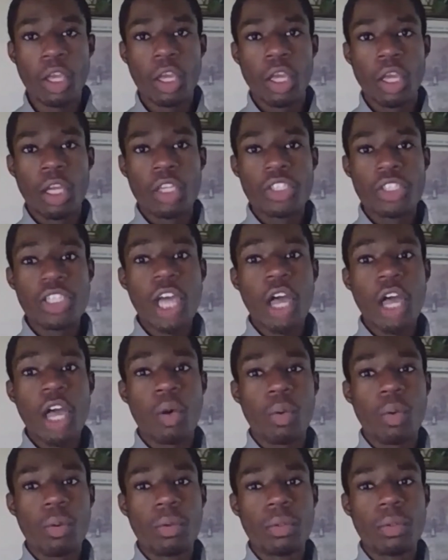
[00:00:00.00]

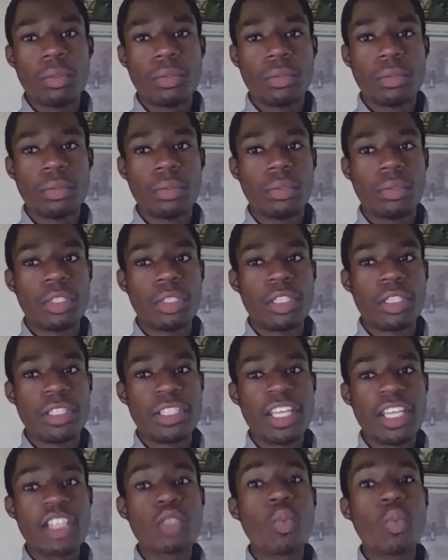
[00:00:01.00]
So,
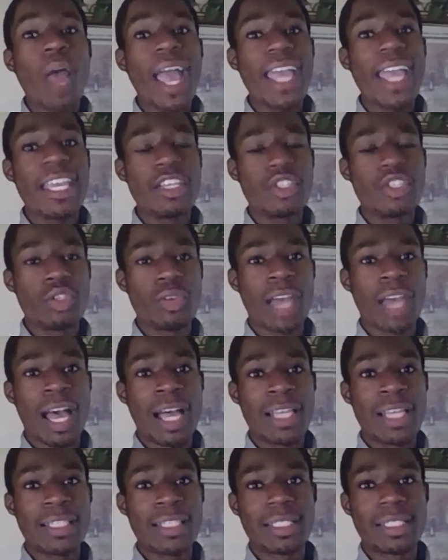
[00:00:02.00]
6 ways, you
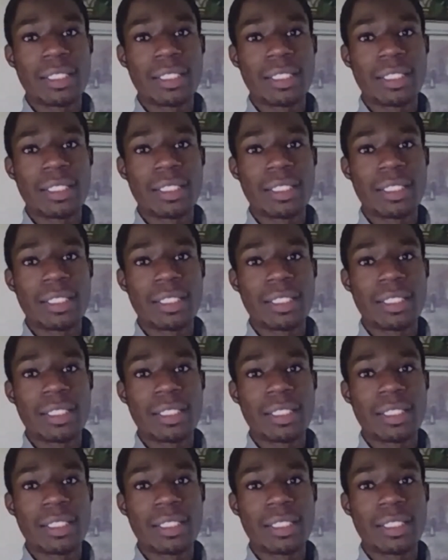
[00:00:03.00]
guys.